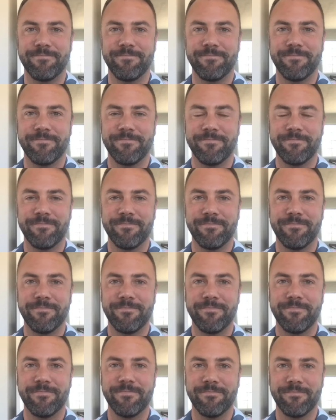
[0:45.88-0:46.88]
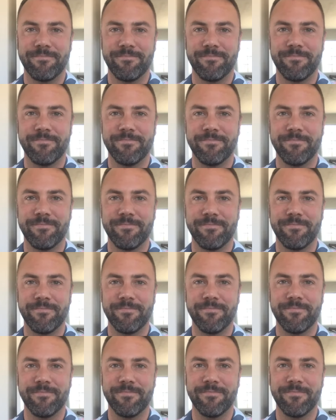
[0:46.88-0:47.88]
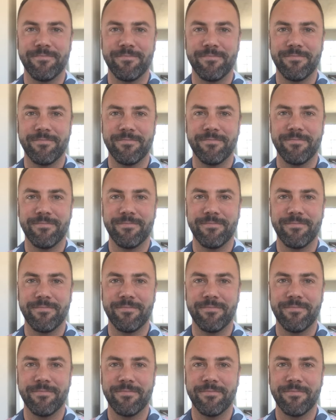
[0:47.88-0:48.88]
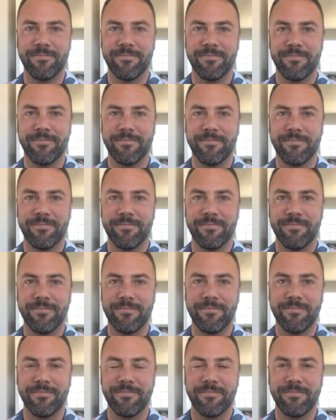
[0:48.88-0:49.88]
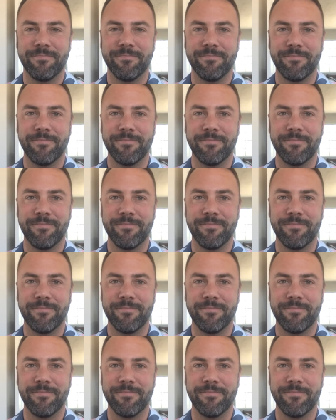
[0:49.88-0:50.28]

The person shown says nothing.